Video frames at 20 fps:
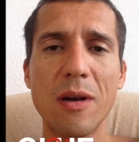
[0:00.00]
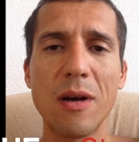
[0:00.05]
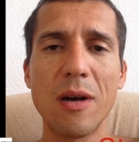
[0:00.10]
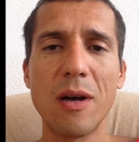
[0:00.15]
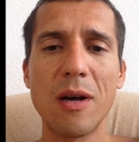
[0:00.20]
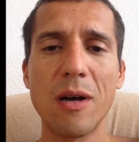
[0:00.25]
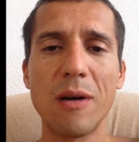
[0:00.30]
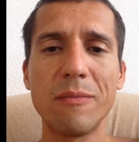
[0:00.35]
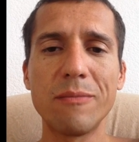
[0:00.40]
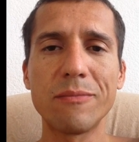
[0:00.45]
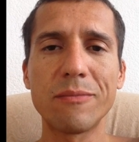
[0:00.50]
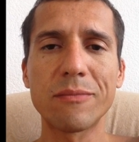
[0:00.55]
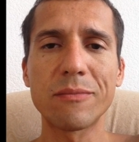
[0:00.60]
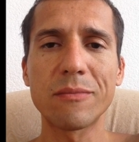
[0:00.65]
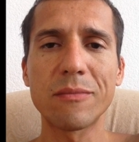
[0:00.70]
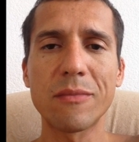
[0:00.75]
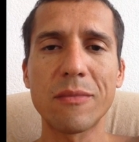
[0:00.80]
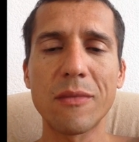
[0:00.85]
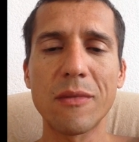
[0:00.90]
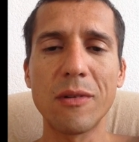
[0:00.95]
I
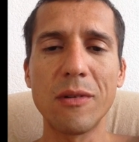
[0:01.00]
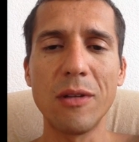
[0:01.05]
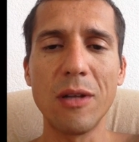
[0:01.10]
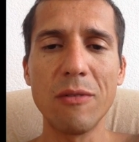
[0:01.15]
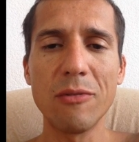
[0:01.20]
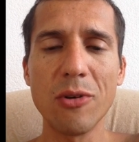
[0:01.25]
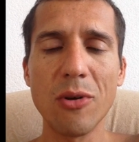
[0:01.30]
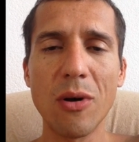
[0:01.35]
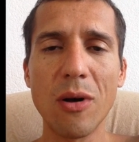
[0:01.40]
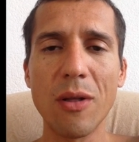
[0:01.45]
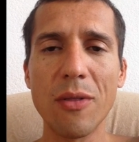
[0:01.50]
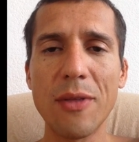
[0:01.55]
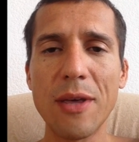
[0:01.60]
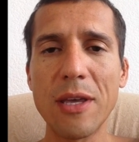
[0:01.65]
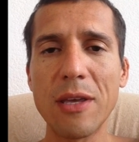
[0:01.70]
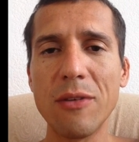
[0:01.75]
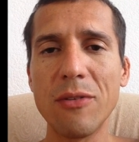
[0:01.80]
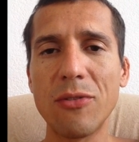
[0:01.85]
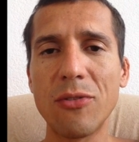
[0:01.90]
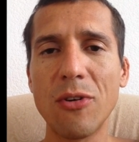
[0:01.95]
love you all.
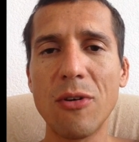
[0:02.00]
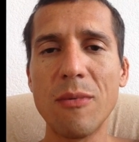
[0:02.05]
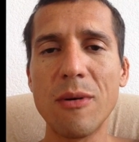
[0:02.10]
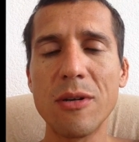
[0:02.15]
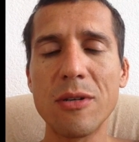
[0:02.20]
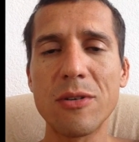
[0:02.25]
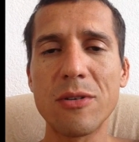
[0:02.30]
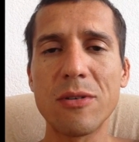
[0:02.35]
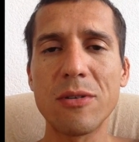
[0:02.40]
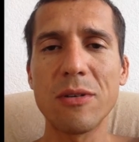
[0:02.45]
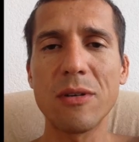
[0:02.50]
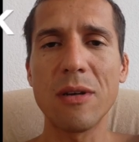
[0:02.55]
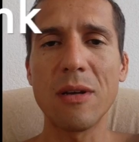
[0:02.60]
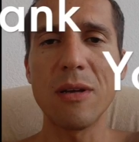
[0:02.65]
Thank you so much.